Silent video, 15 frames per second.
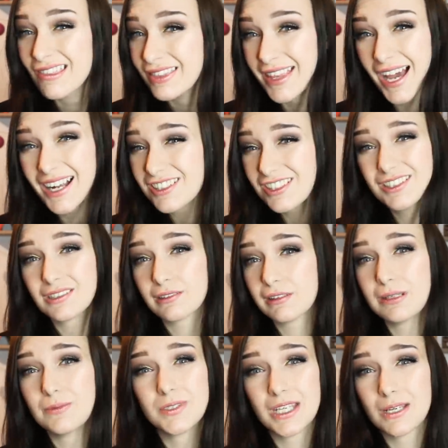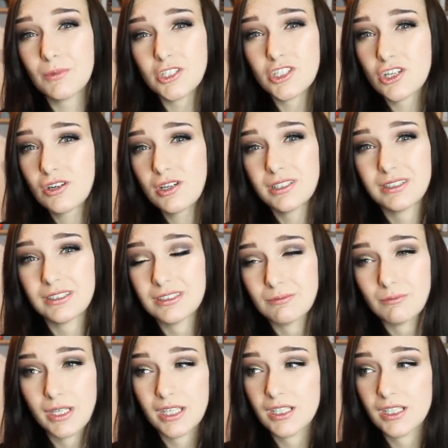that just screams immaturity to me.